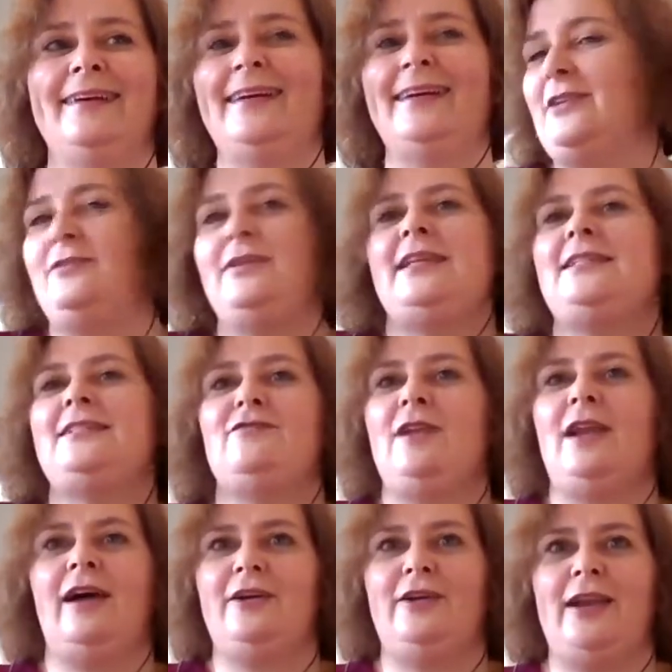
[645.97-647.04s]
I don't need to
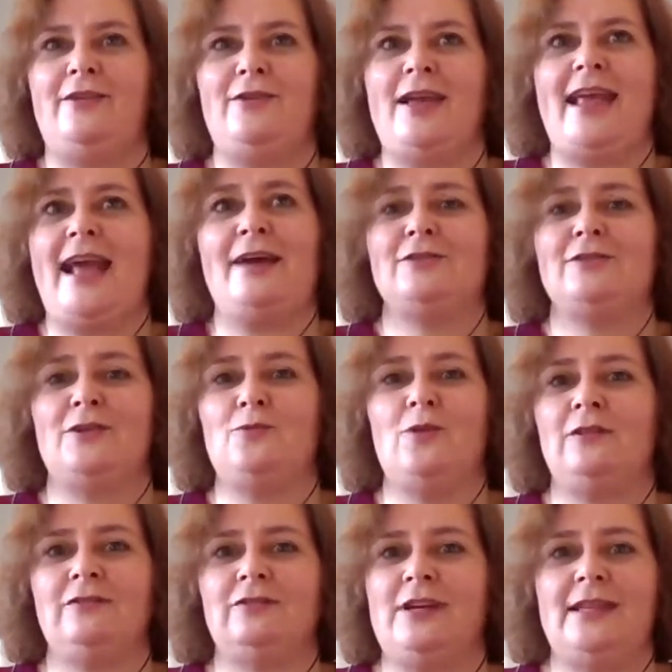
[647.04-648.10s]
rely on the outside
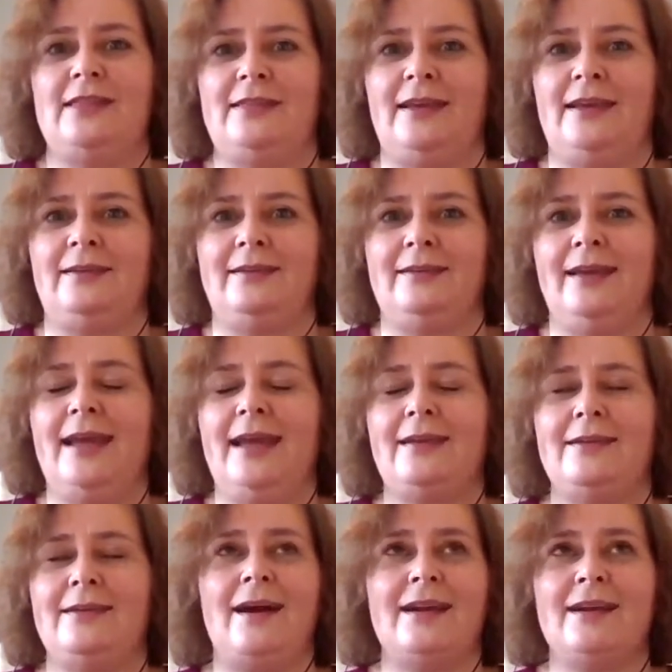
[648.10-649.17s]
world for anything.
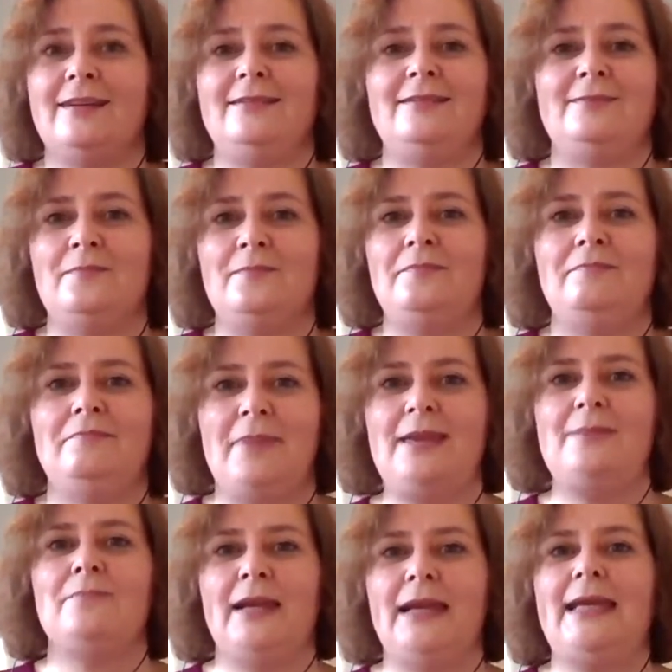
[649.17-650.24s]
I can
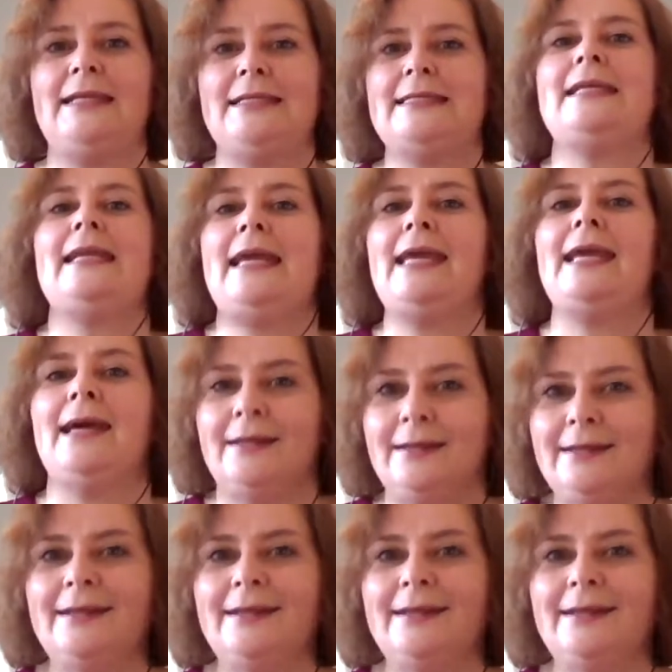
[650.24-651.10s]
meet my needs in here.